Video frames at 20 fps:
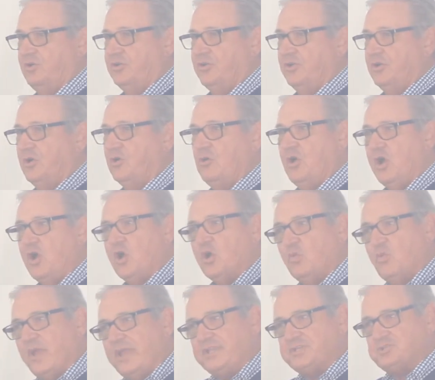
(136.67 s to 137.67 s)
You know,
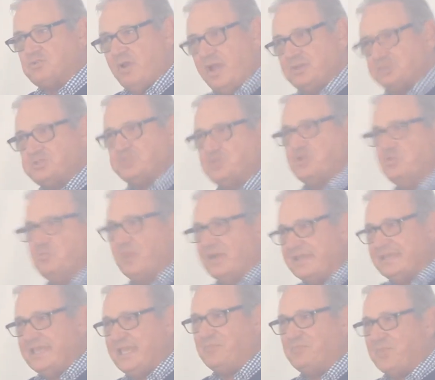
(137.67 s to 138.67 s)
we trust you,
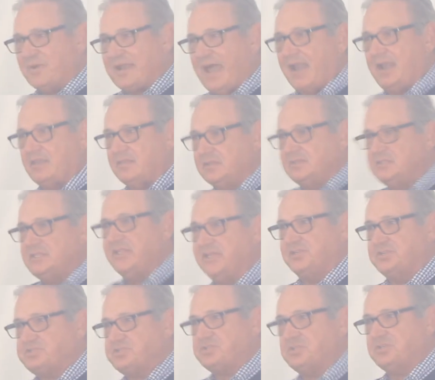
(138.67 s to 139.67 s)
but keep it out of the
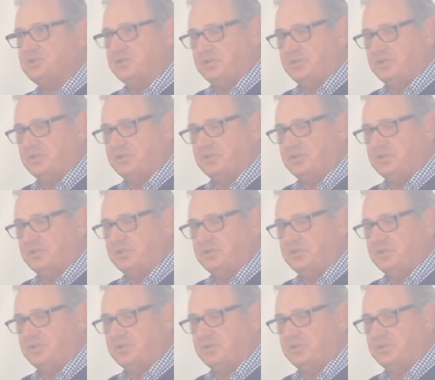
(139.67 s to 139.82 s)
ditch.